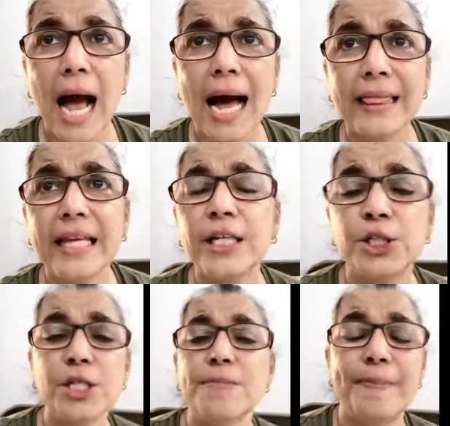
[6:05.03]
I think
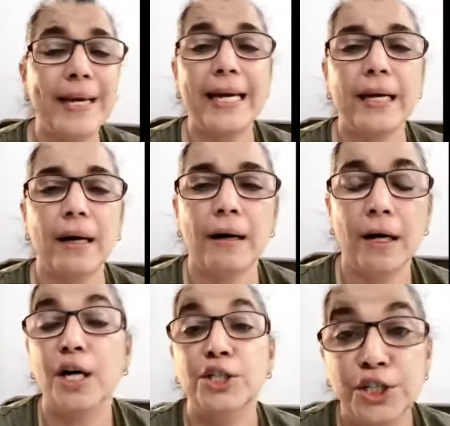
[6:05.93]
just be a
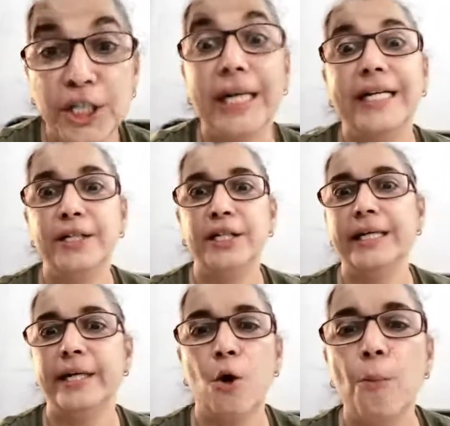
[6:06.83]
really,
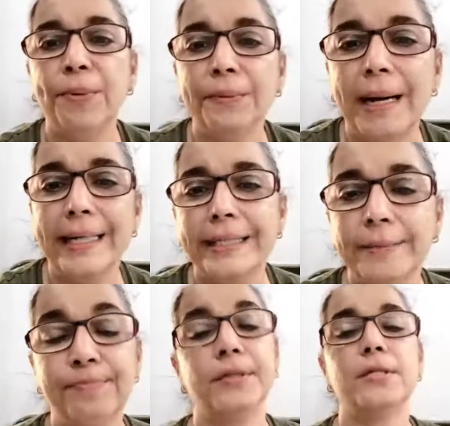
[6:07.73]
really
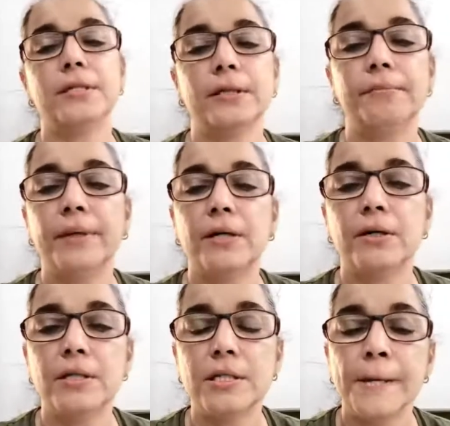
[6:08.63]
open-minded person,
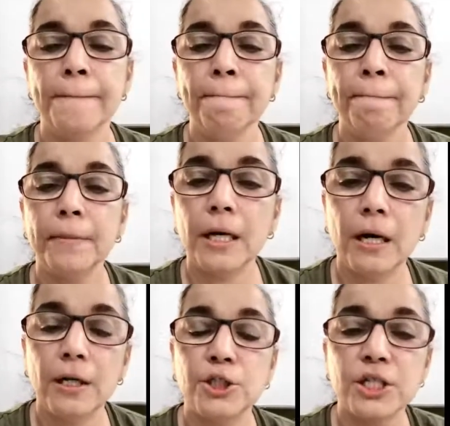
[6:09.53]
because
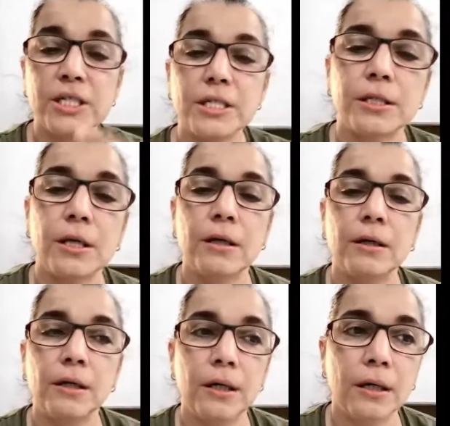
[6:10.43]
just
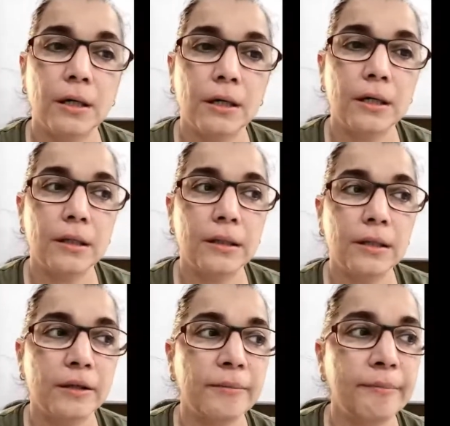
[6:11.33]
the
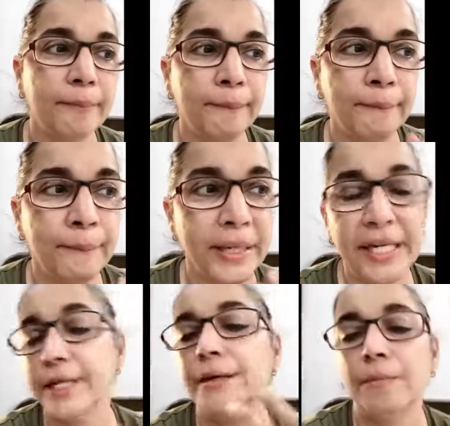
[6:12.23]

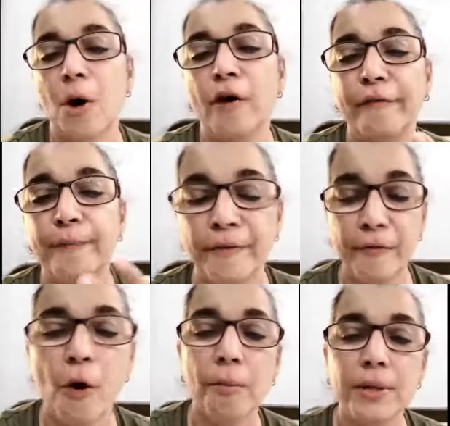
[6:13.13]
medium of
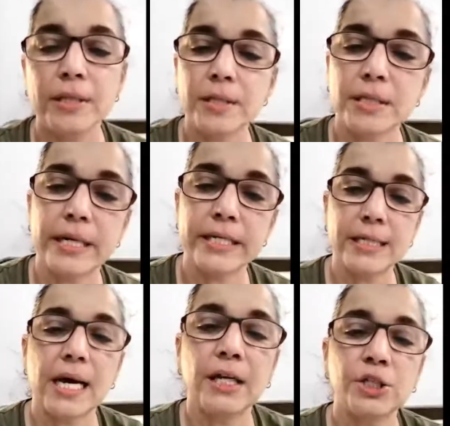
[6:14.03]
performance is
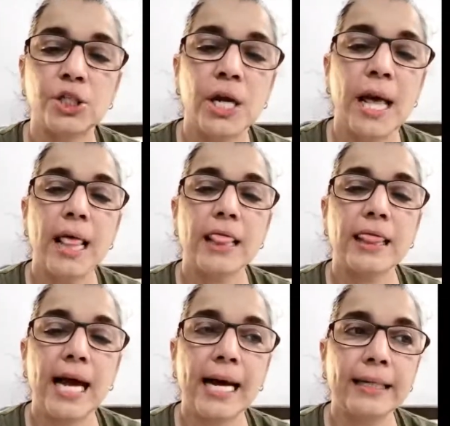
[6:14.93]
such
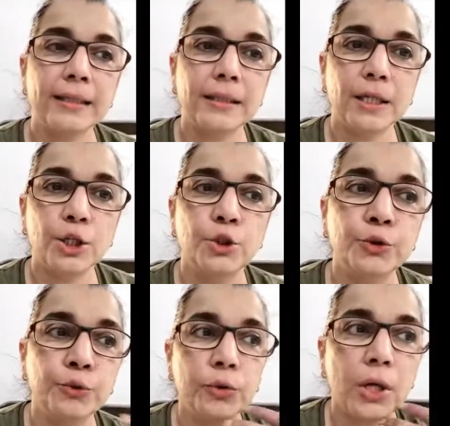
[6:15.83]
that
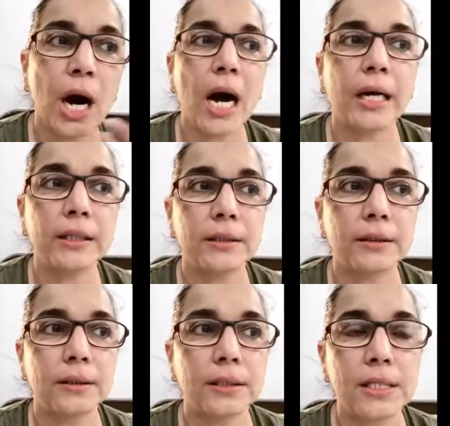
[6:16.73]
you can't
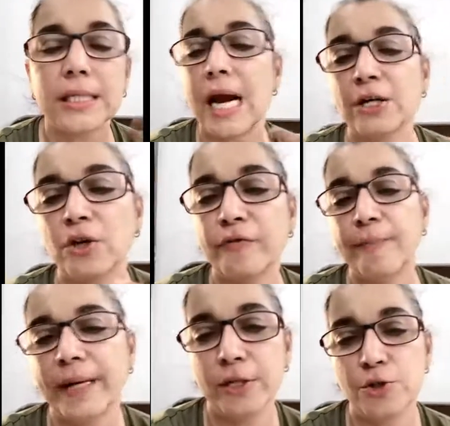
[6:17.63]
start off
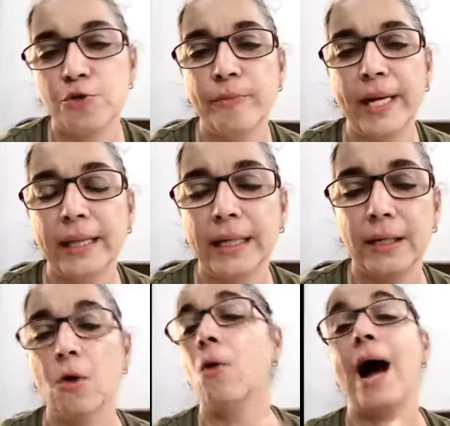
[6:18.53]
by assuming
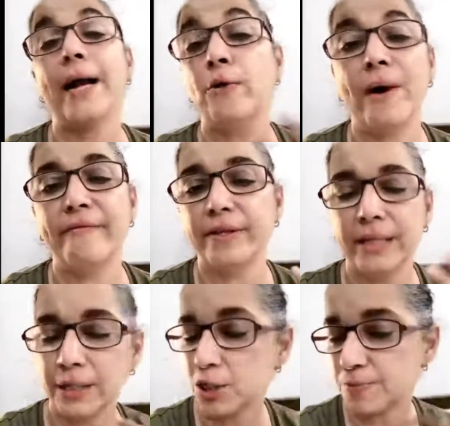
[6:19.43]
that, oh, I know
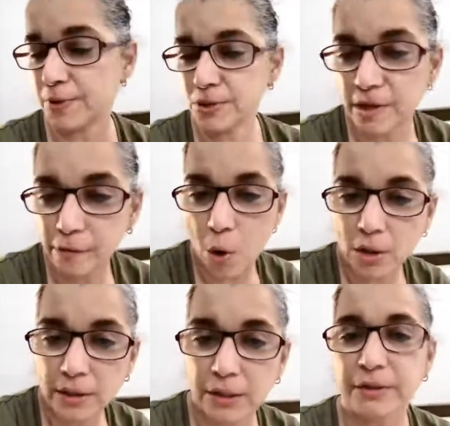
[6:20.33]
everything just because I've
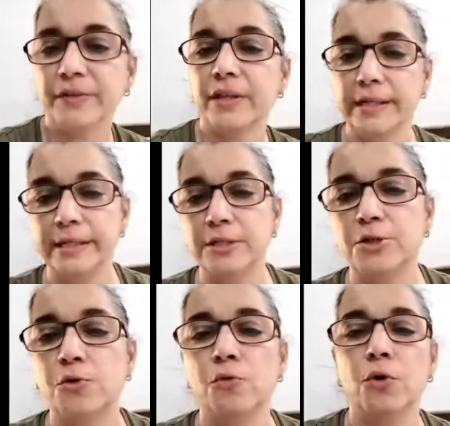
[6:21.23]
walked out of a theater
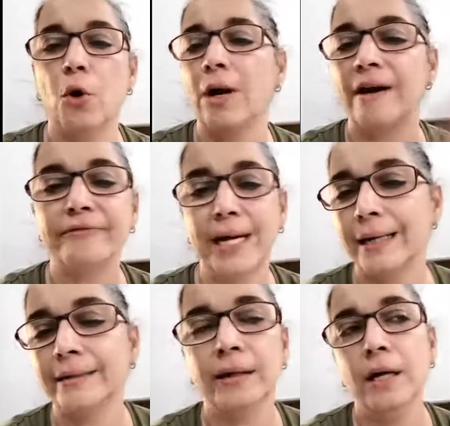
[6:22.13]
school or I've
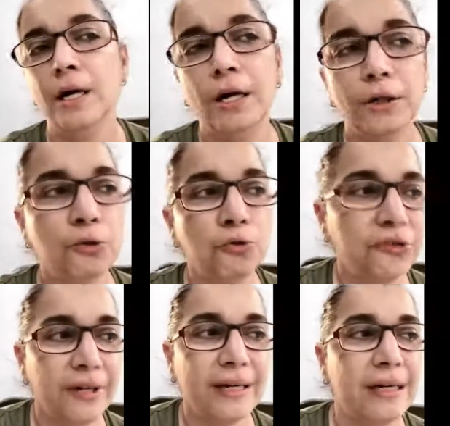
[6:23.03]
done 2,
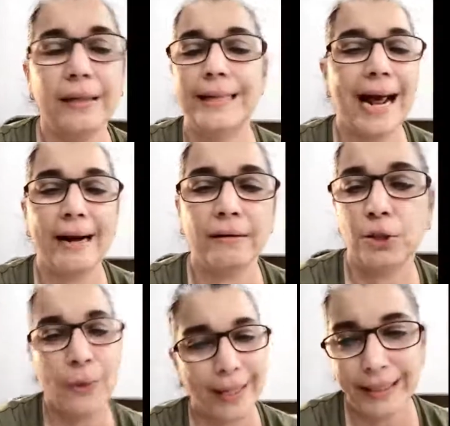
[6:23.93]
3, 10,
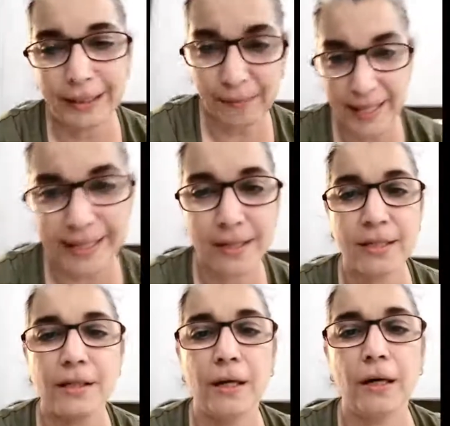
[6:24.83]
20
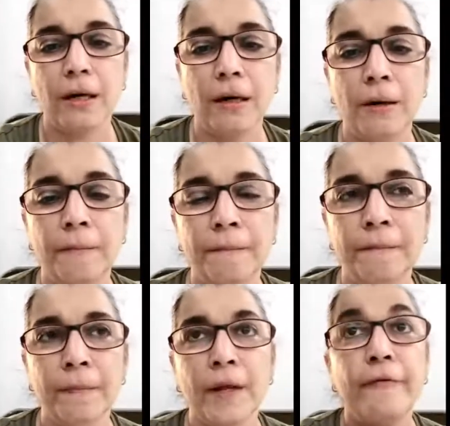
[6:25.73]
plays.
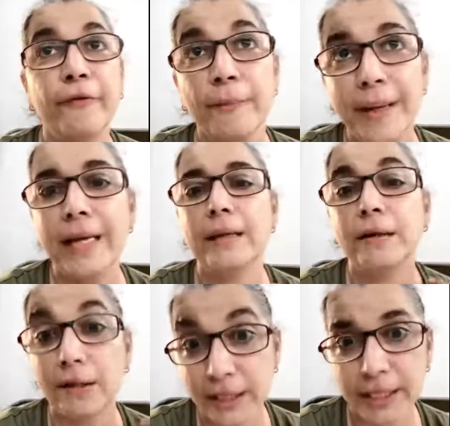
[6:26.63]
For me,
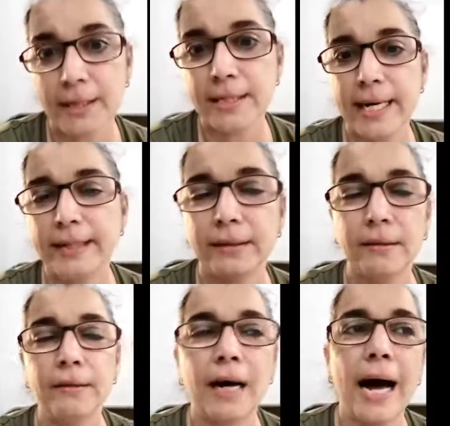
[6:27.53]
30 years
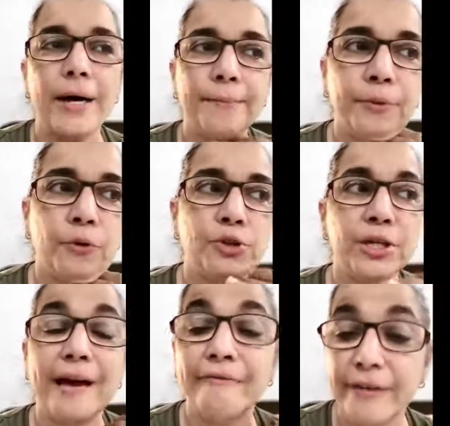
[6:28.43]
later, I approach
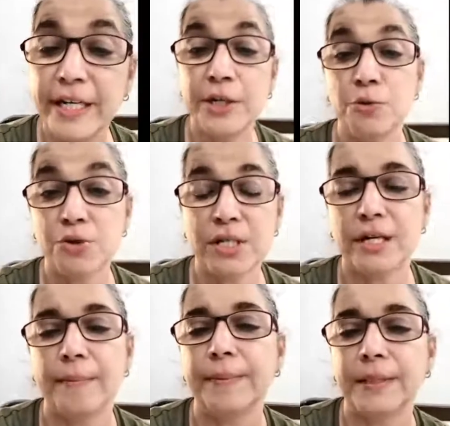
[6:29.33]
every new
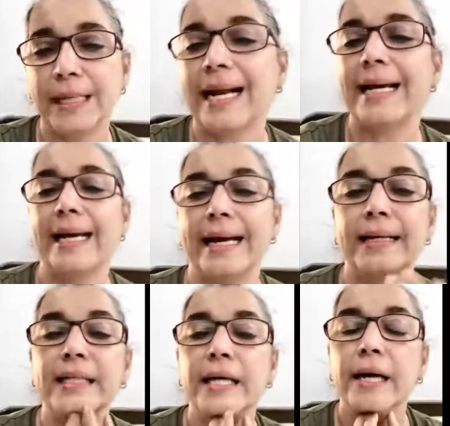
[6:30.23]
script that I get,